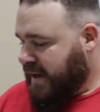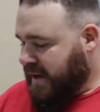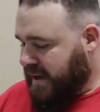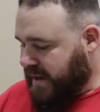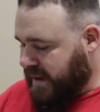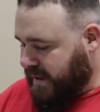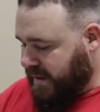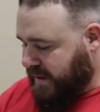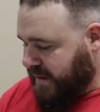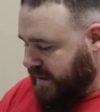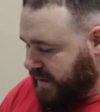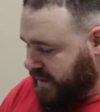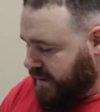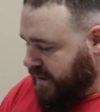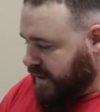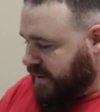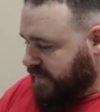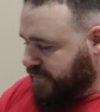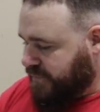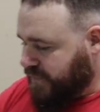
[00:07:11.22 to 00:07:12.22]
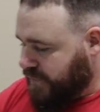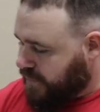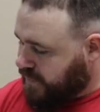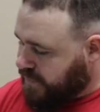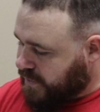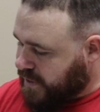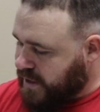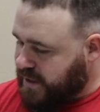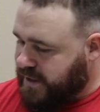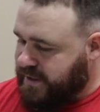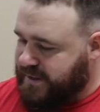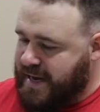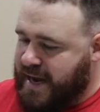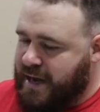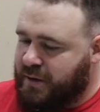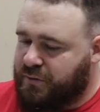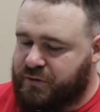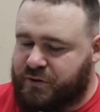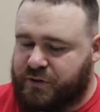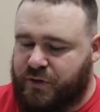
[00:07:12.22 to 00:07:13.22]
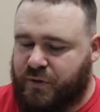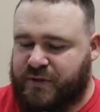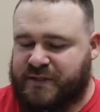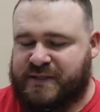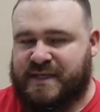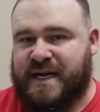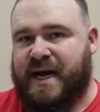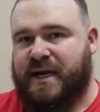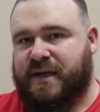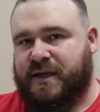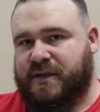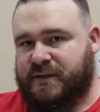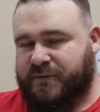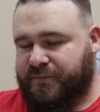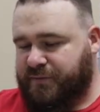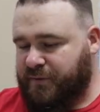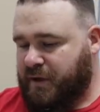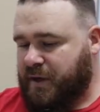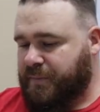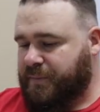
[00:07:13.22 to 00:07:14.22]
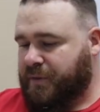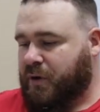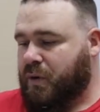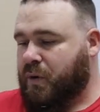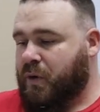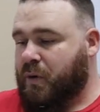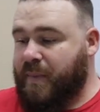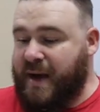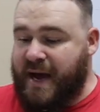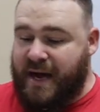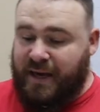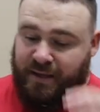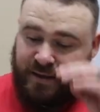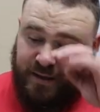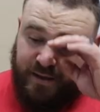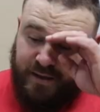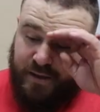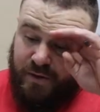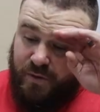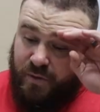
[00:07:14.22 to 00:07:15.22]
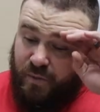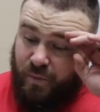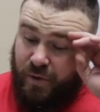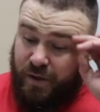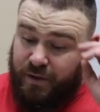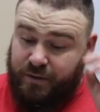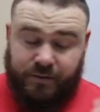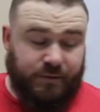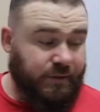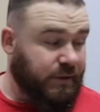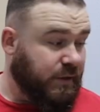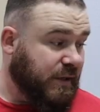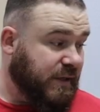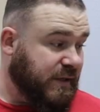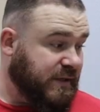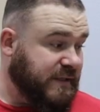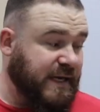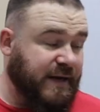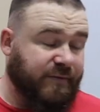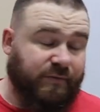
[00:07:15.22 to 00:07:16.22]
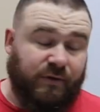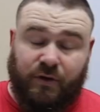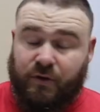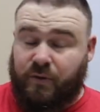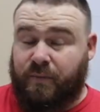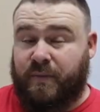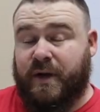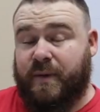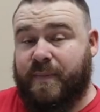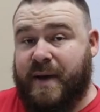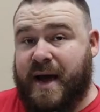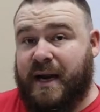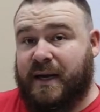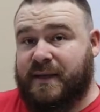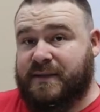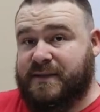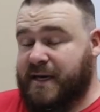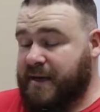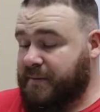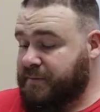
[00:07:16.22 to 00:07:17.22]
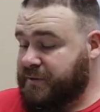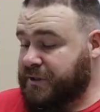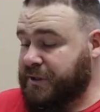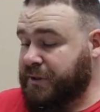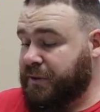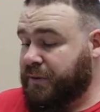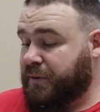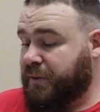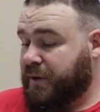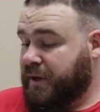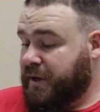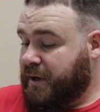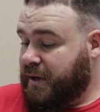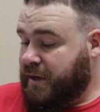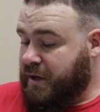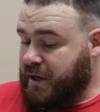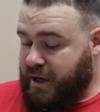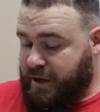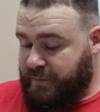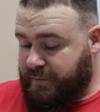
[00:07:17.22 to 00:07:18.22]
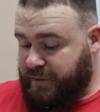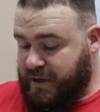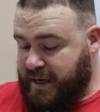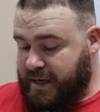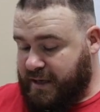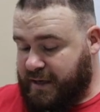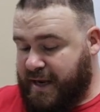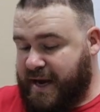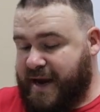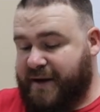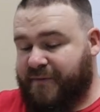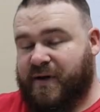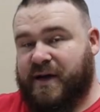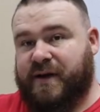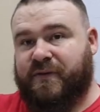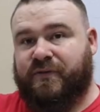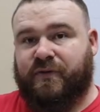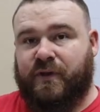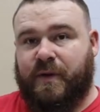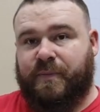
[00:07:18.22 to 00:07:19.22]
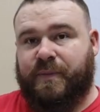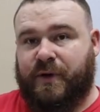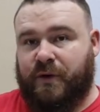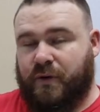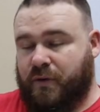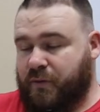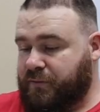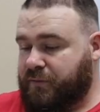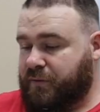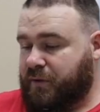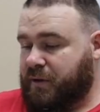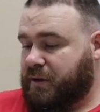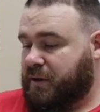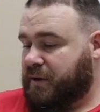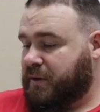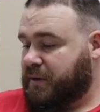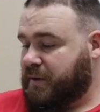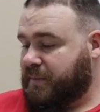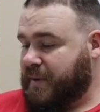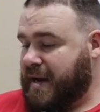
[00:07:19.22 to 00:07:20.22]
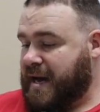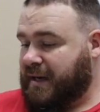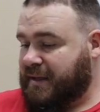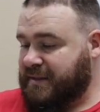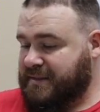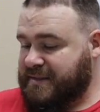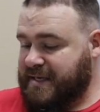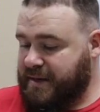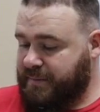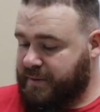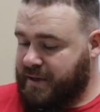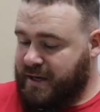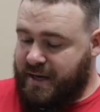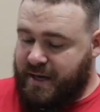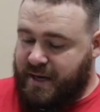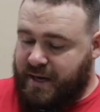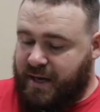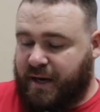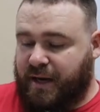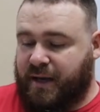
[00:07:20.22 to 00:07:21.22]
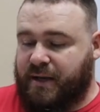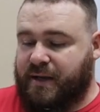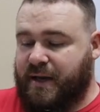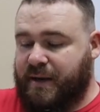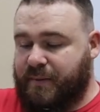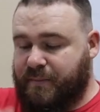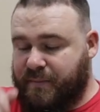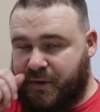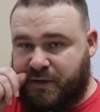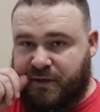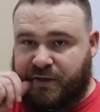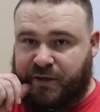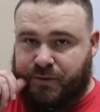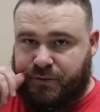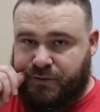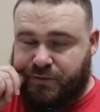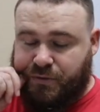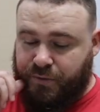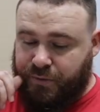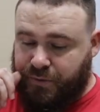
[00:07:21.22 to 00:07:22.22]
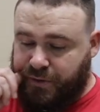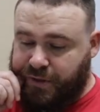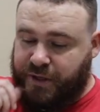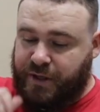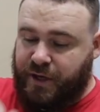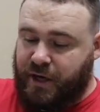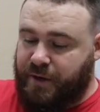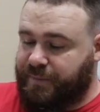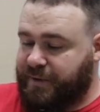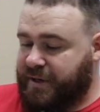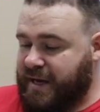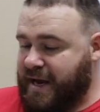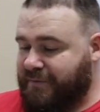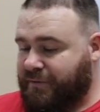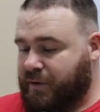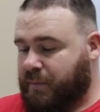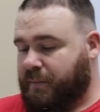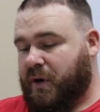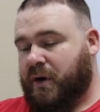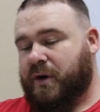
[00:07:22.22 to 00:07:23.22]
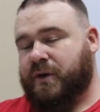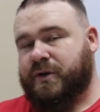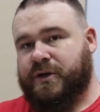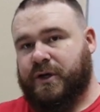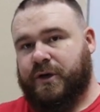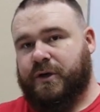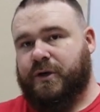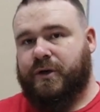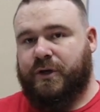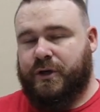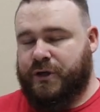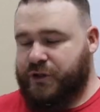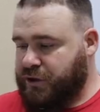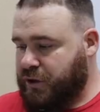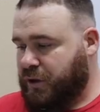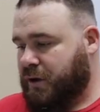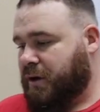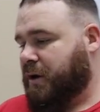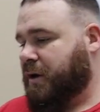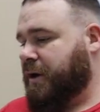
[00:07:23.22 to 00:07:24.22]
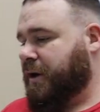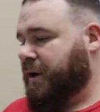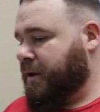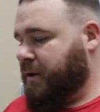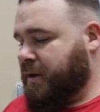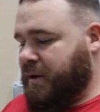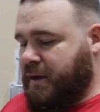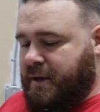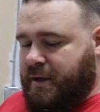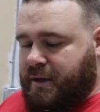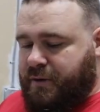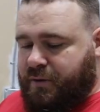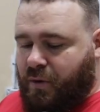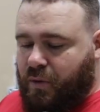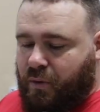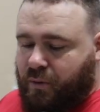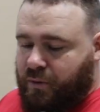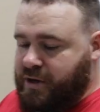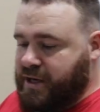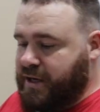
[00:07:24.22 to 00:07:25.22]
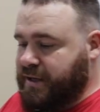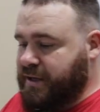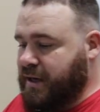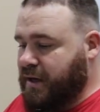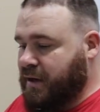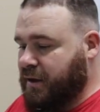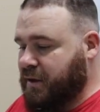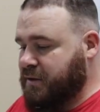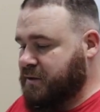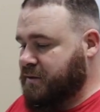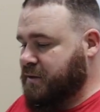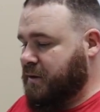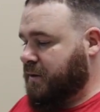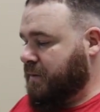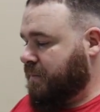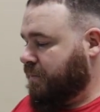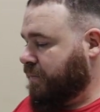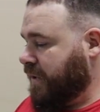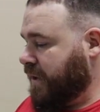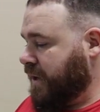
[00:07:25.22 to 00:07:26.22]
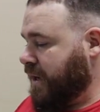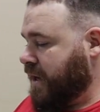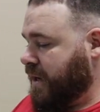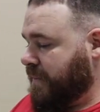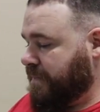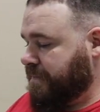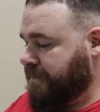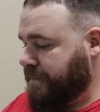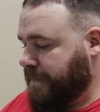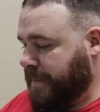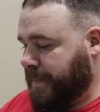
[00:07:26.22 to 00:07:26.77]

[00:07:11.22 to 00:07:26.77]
and again, if you cut it down so it's doesn't fill up your whole pallet, one, you're going to save a little bit of pallet tape. Two, you're not going to have it flipping over the pallet tape and then screwing you up and having a bulge under the shirt and the whole 9 yards. But